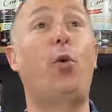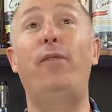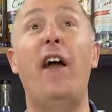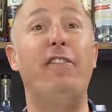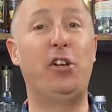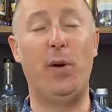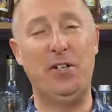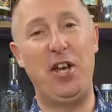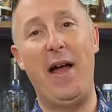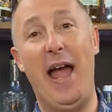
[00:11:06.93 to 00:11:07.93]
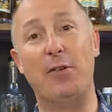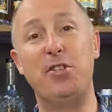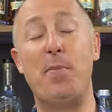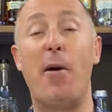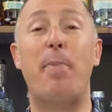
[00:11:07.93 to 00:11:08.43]
very quick shout out to
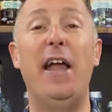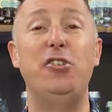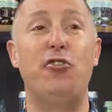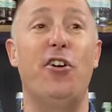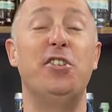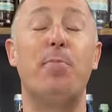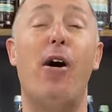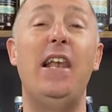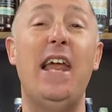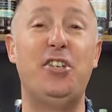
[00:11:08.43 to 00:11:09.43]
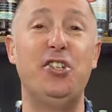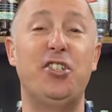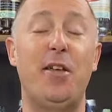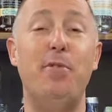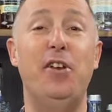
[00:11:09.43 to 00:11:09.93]
my Patreons, my Legends
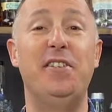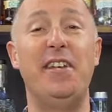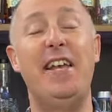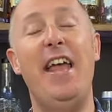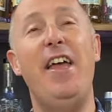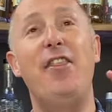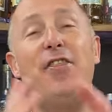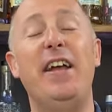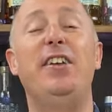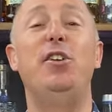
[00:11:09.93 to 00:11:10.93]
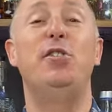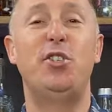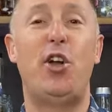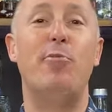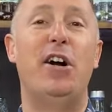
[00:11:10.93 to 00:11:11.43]
community. Thank you
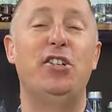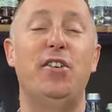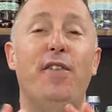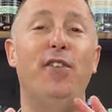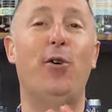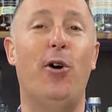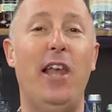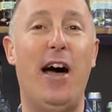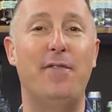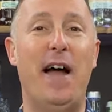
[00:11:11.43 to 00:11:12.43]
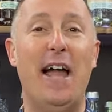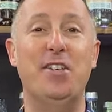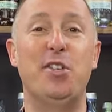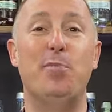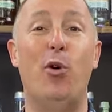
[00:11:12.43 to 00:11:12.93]
so much for your love and
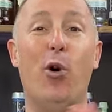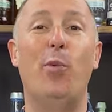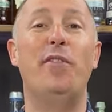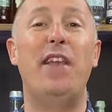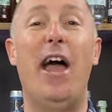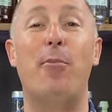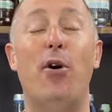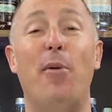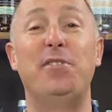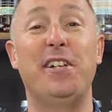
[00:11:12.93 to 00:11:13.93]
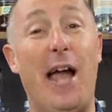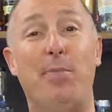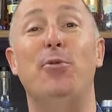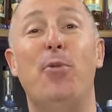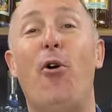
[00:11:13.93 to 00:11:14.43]
support. We've now put up to a
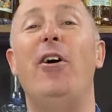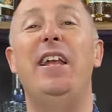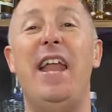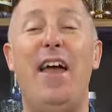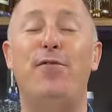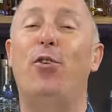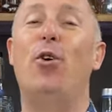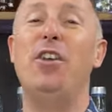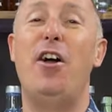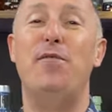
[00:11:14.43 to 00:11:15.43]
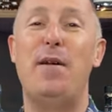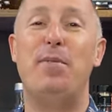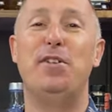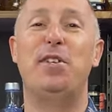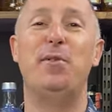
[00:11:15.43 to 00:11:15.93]
couple more in there for
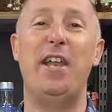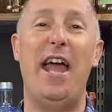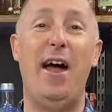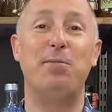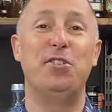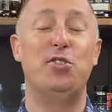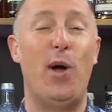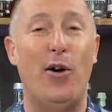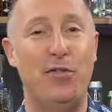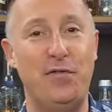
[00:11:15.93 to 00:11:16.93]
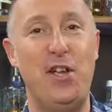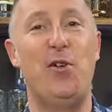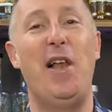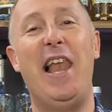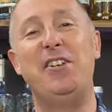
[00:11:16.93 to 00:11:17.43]
November, so we're now up to 12 of
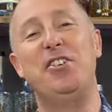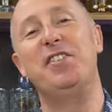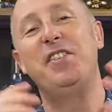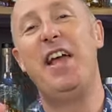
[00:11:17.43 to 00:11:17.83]
you Legends.